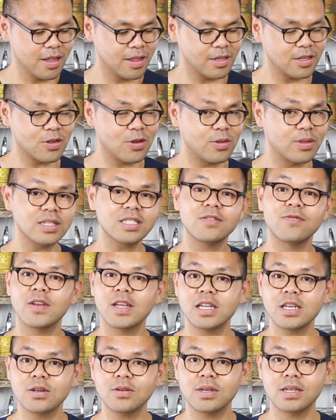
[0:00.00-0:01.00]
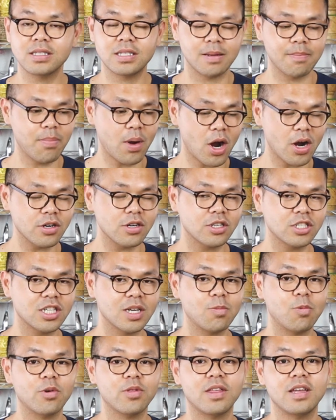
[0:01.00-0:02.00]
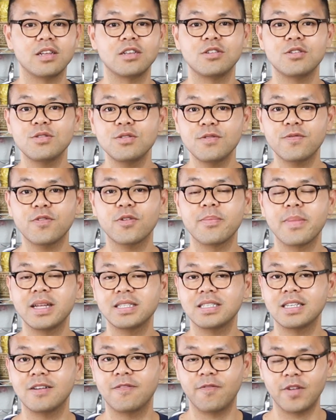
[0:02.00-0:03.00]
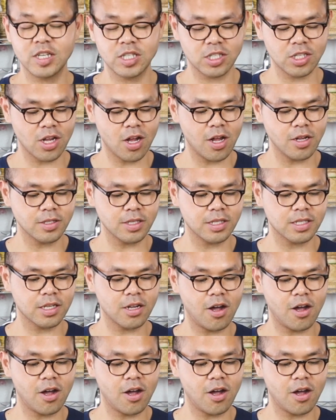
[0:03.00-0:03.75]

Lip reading: So this video is in partnership with a new fermented fish sauce. It's